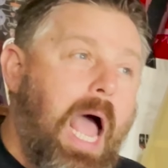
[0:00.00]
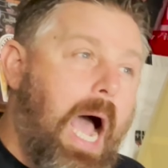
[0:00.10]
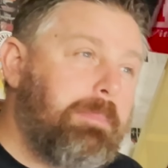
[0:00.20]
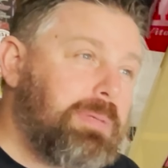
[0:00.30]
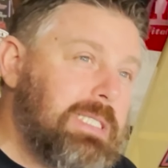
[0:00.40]

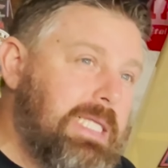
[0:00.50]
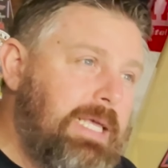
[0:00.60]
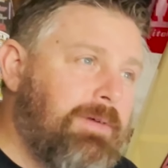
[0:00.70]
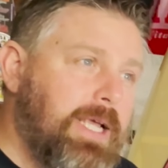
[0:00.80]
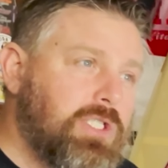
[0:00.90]
I
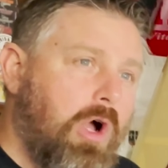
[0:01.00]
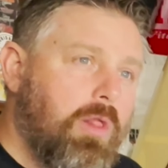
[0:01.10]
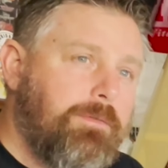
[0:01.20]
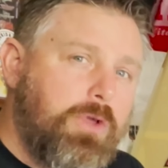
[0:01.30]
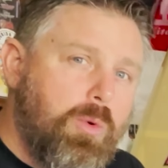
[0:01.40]
believe I
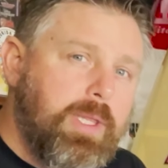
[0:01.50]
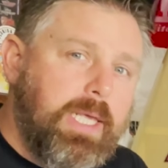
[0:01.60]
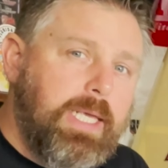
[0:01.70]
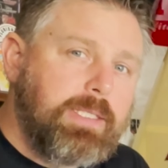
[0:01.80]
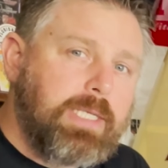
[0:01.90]
saw a few of
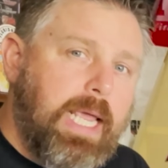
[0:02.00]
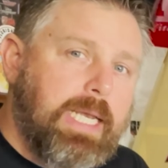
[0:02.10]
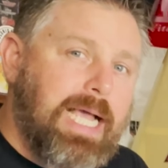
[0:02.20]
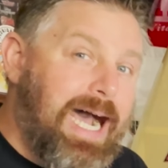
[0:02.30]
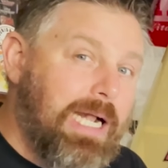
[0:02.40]
these
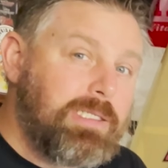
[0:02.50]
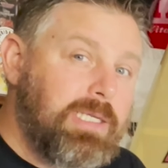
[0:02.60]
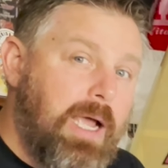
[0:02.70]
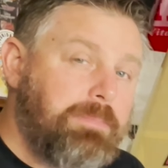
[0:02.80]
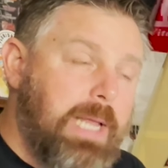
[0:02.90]
in
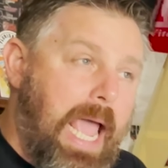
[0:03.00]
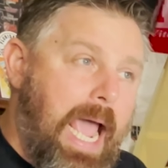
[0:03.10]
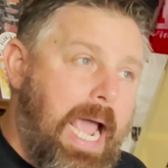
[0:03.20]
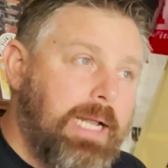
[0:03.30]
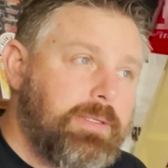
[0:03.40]
concept
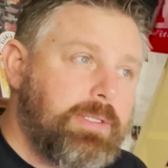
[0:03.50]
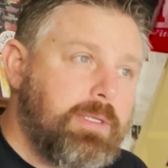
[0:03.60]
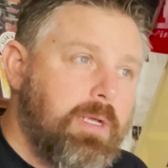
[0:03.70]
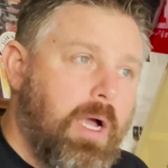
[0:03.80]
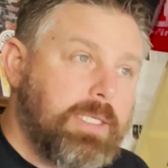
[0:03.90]
at
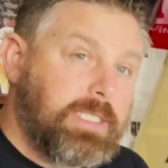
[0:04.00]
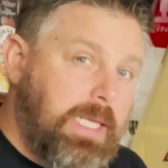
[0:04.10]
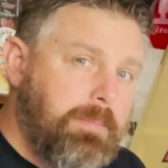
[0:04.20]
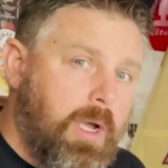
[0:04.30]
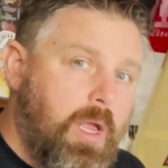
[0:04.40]

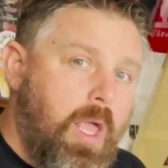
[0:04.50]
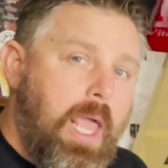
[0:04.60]
SEMA.